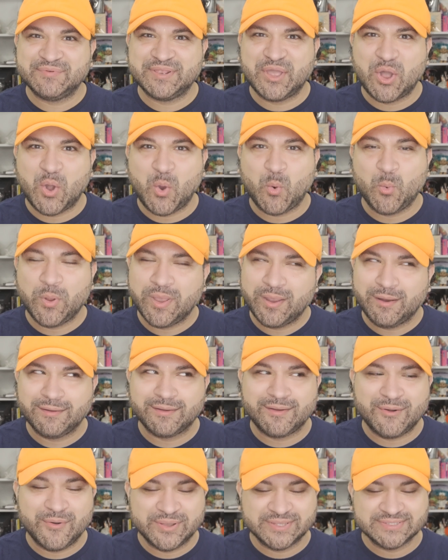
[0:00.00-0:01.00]
video, we
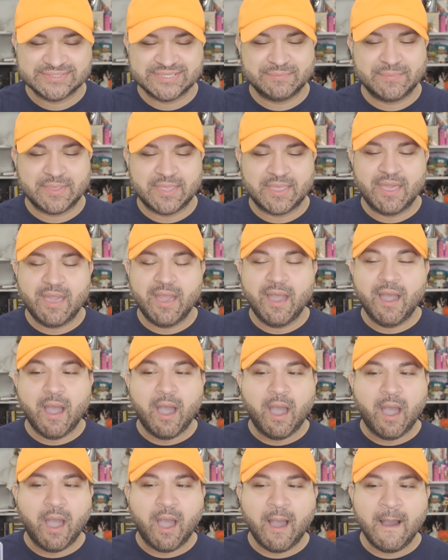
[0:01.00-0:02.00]
are going to be
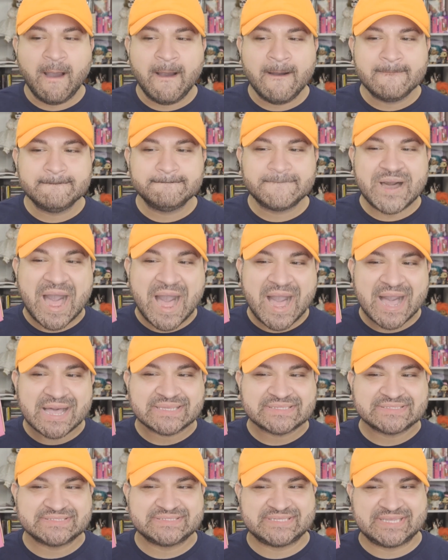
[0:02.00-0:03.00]

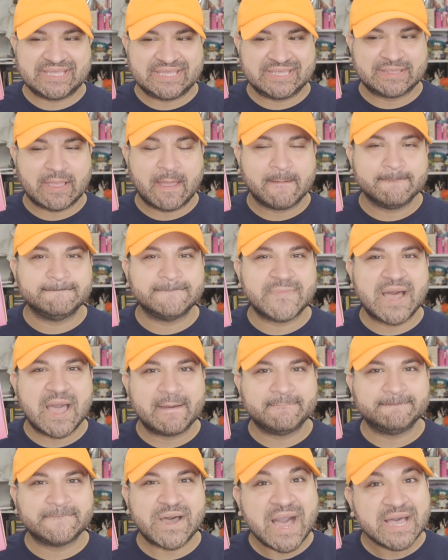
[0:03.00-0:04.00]
unboxing
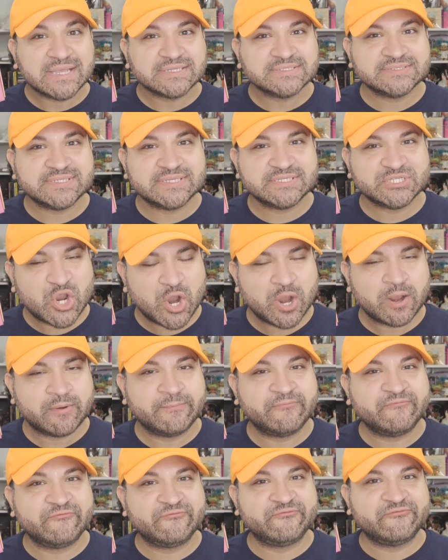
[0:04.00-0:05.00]
my
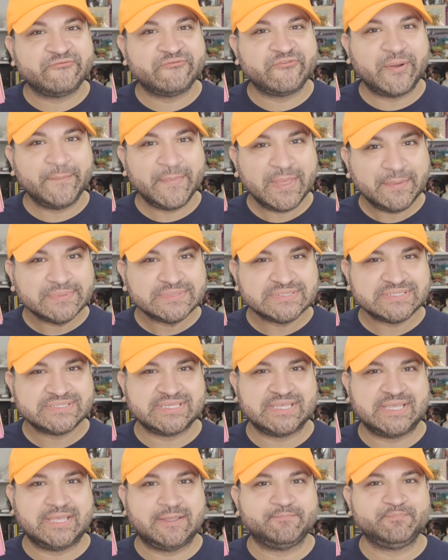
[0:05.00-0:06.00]
BoxyCharm from
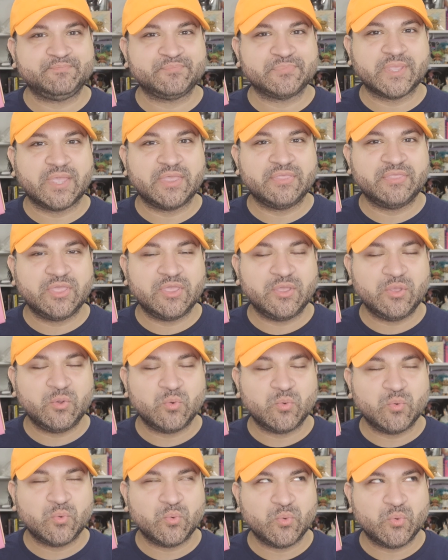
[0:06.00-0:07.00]
Ipsy. The,
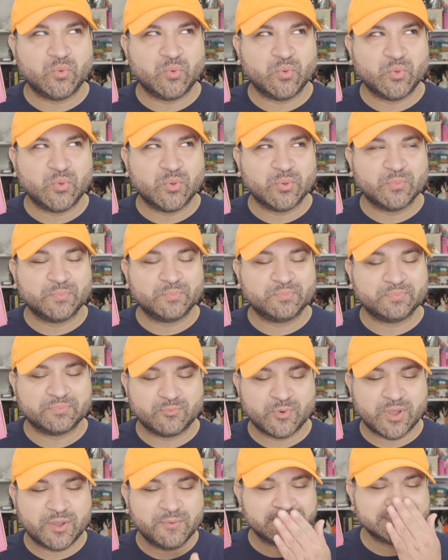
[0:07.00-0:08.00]

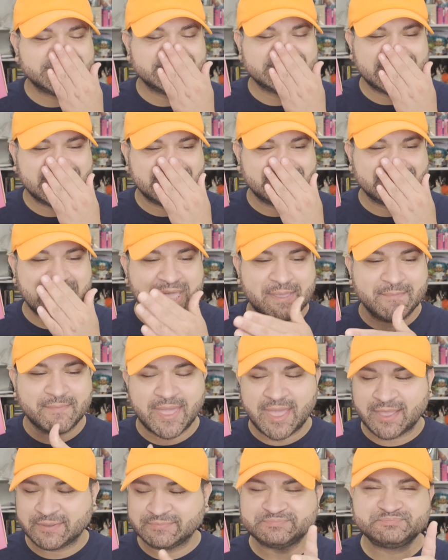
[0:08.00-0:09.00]
well, I'm about to say glam
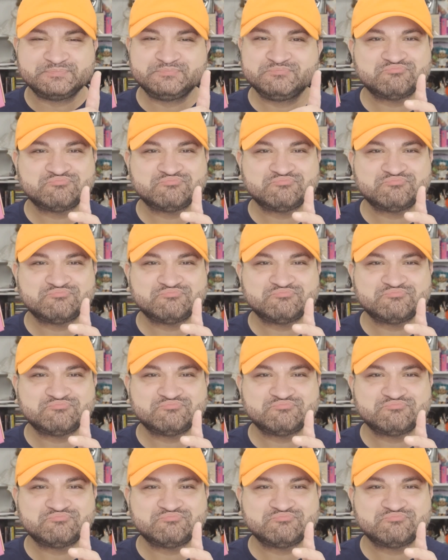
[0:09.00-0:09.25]
bag.